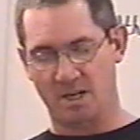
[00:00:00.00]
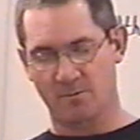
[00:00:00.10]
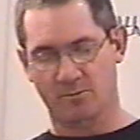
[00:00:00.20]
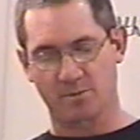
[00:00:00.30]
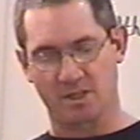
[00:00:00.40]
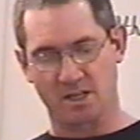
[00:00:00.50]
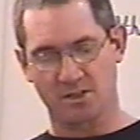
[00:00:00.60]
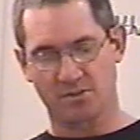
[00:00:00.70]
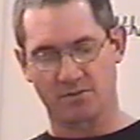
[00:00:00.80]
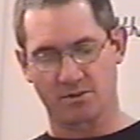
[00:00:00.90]
from the ends
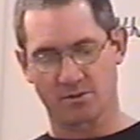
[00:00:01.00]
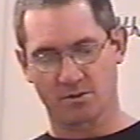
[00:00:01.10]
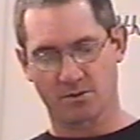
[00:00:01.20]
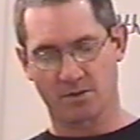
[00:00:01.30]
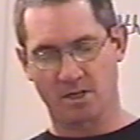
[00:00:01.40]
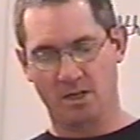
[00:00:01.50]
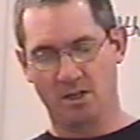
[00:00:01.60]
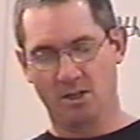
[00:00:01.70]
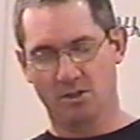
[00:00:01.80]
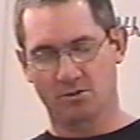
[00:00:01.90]
of the earth
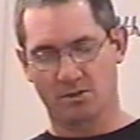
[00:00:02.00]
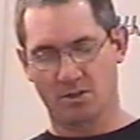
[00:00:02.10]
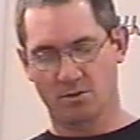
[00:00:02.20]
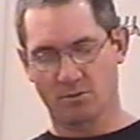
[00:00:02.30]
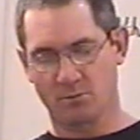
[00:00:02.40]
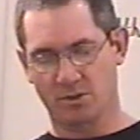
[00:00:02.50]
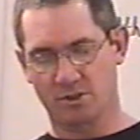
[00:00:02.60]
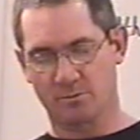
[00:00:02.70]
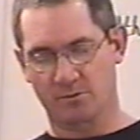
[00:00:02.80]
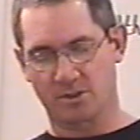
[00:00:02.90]
to hear the wisdom
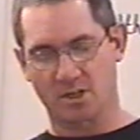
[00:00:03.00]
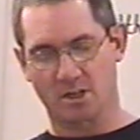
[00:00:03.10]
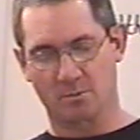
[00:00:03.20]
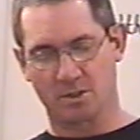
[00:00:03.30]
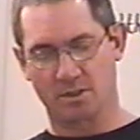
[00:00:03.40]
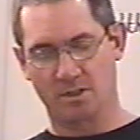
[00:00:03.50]
of Solomon,